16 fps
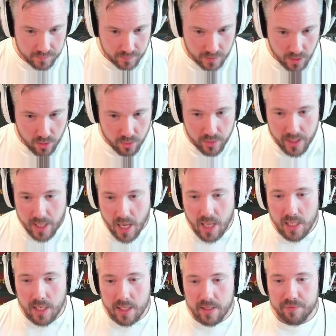Oh yeah,
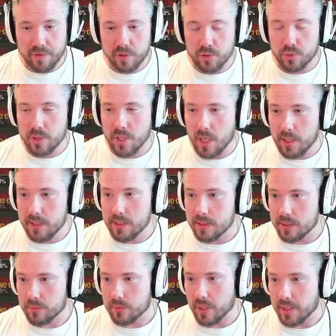Holland I think do
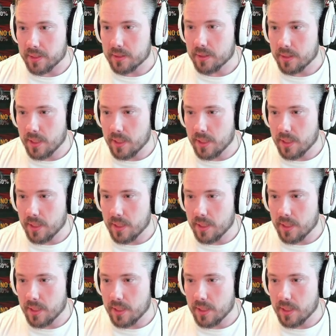90, right?